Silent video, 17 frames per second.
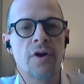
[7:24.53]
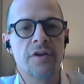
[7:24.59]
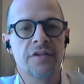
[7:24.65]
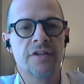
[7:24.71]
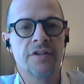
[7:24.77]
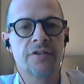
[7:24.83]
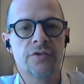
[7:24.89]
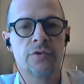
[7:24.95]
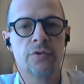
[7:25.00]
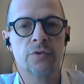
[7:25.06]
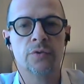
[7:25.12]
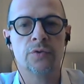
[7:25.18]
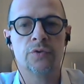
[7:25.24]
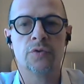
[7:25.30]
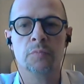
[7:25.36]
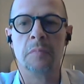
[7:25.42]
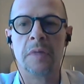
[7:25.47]
process
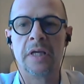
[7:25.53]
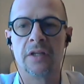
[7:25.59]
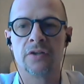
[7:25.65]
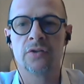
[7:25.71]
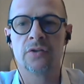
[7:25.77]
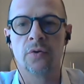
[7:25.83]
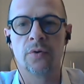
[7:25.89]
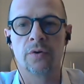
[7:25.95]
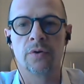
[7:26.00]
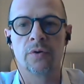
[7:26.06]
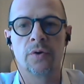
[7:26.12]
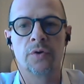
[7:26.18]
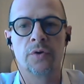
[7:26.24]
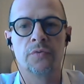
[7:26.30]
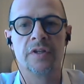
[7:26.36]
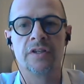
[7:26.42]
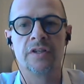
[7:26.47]
to mint or
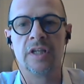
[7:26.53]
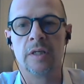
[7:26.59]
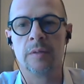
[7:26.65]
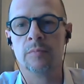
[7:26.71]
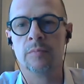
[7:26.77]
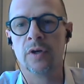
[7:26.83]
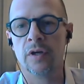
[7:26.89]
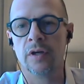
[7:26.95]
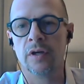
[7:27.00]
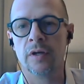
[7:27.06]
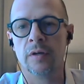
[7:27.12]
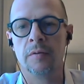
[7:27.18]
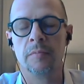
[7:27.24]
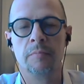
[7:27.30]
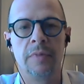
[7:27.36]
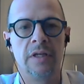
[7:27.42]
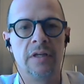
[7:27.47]
redeem
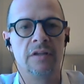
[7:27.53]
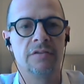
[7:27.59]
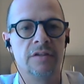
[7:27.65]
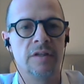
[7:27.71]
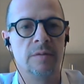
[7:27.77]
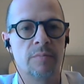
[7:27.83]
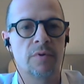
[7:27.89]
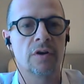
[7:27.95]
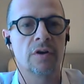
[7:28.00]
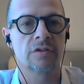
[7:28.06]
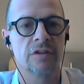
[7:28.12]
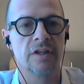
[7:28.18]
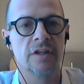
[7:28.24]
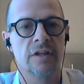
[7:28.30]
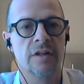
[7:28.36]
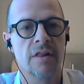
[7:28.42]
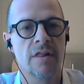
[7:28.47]
BTC
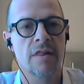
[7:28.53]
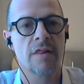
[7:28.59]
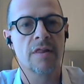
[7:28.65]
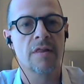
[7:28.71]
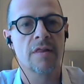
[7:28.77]
Proxy?